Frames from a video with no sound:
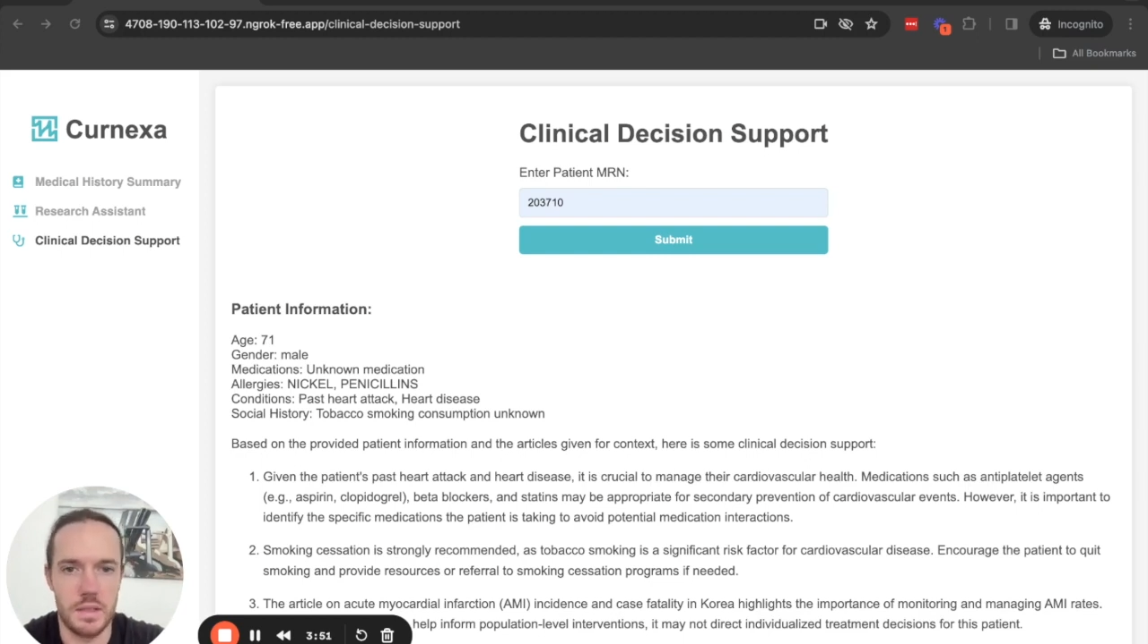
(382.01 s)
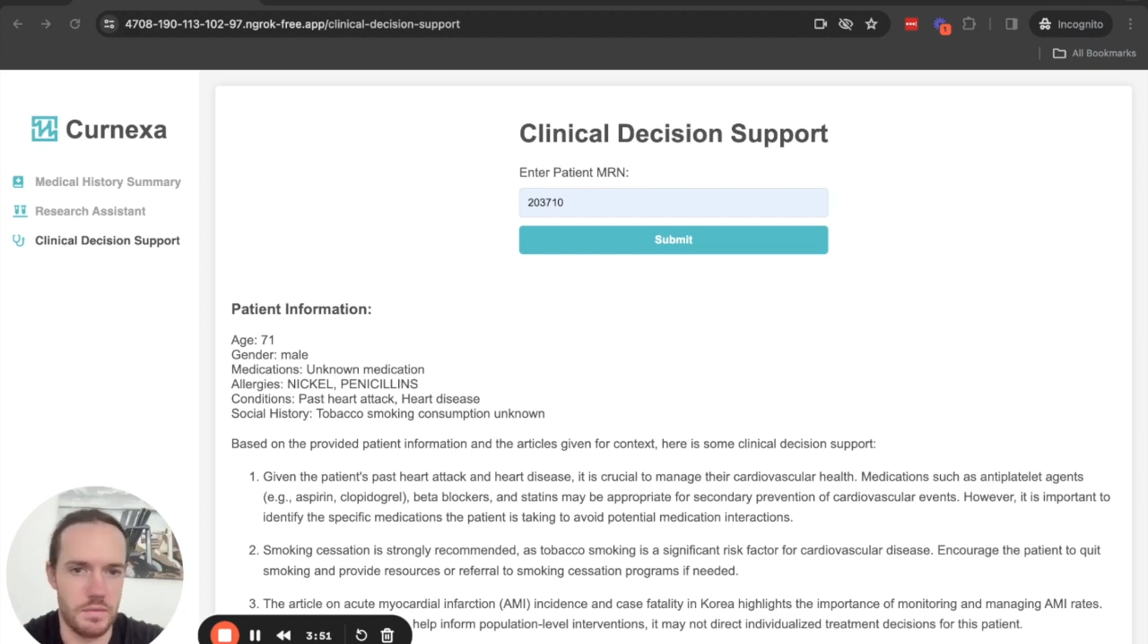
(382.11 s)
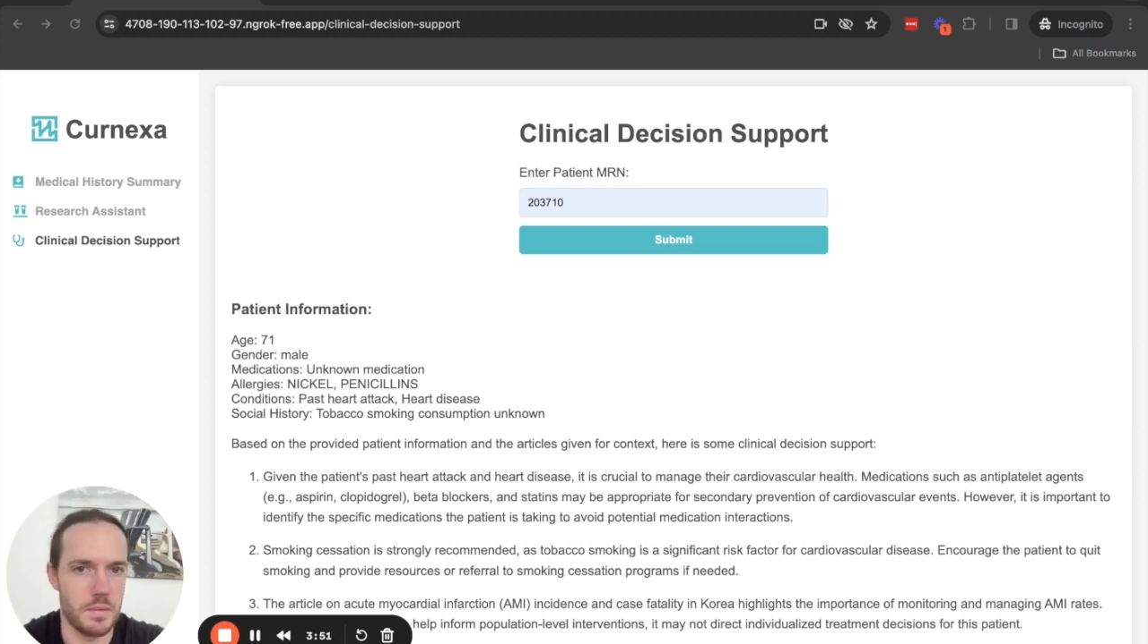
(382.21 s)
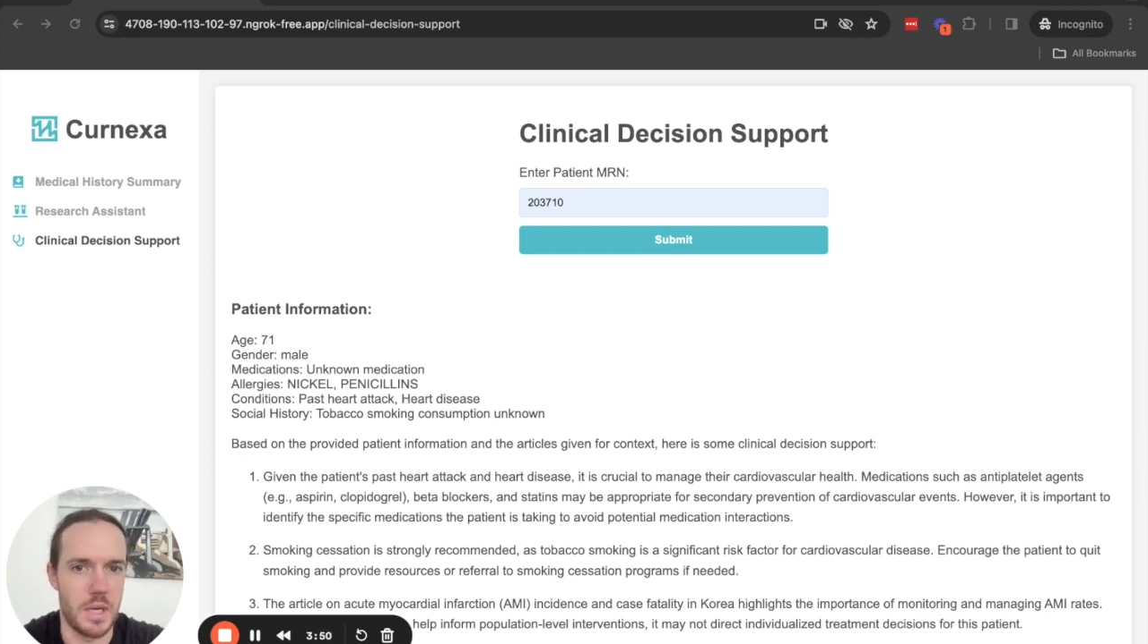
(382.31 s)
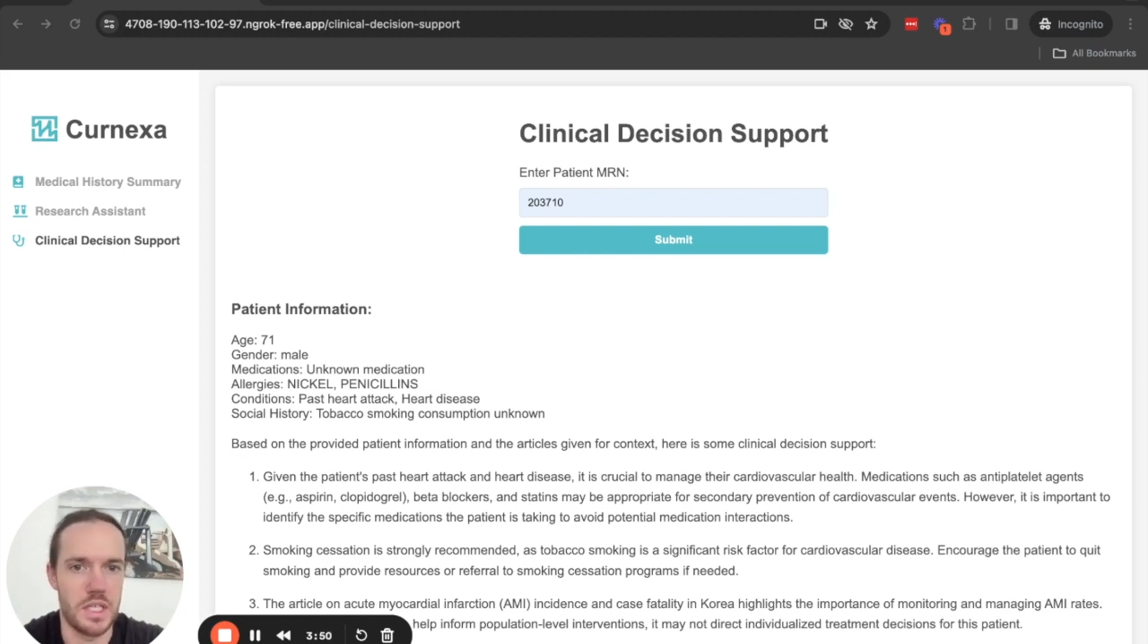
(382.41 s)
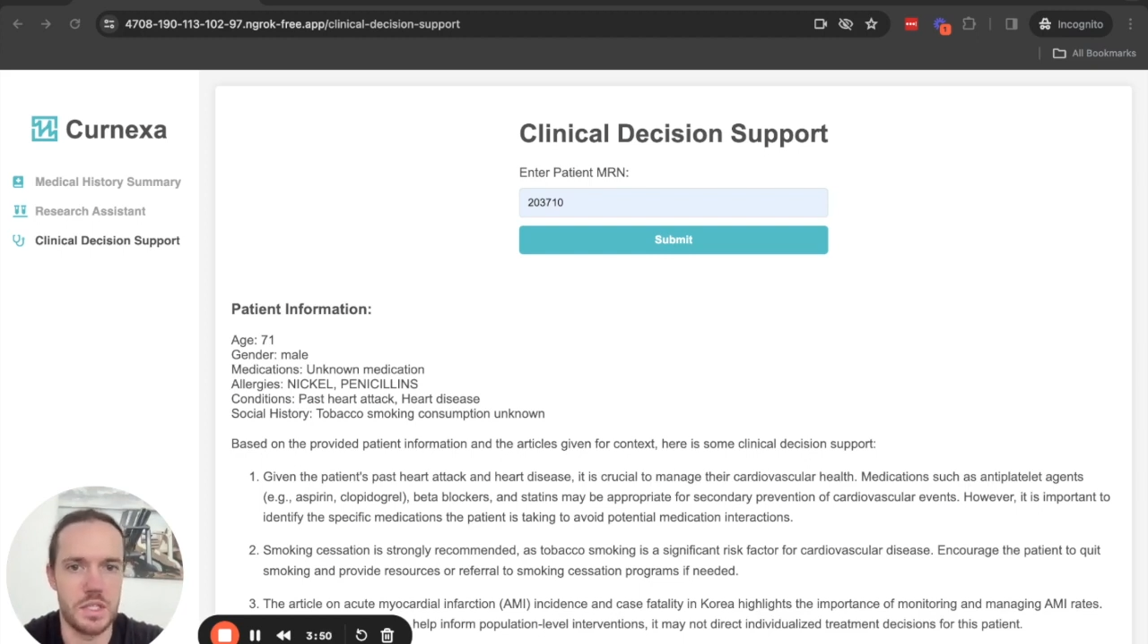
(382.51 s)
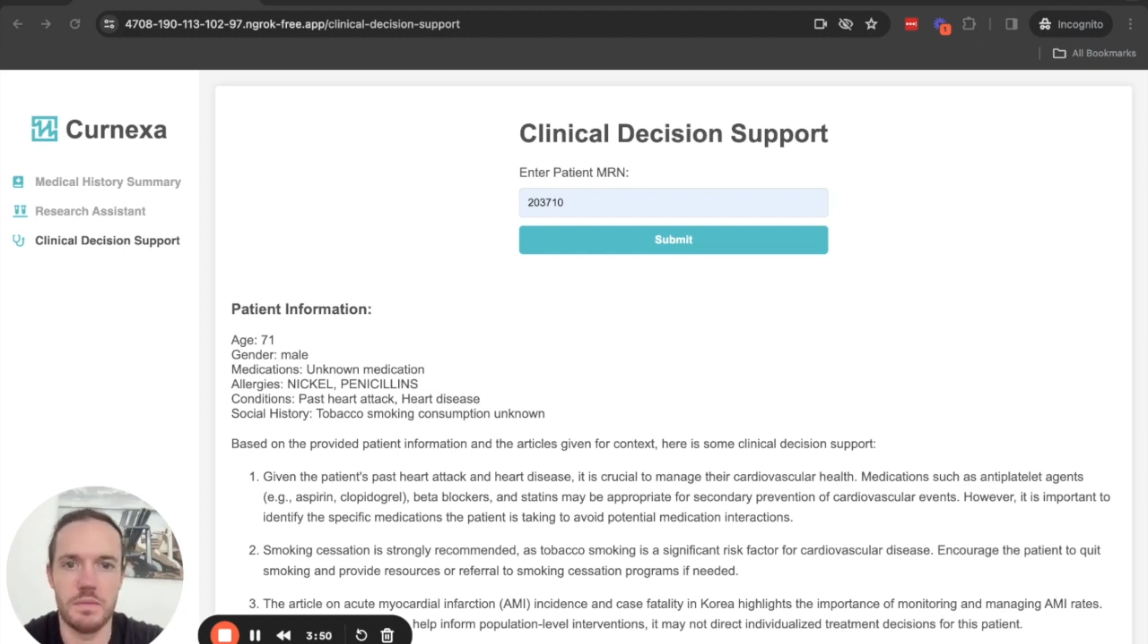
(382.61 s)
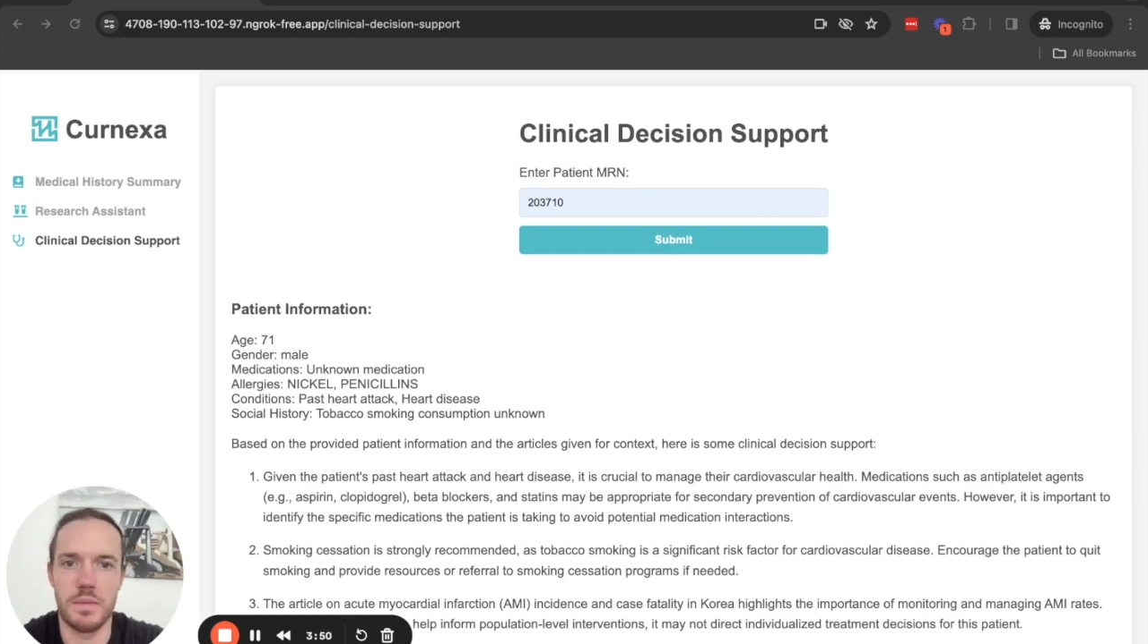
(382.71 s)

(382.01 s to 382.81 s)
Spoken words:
information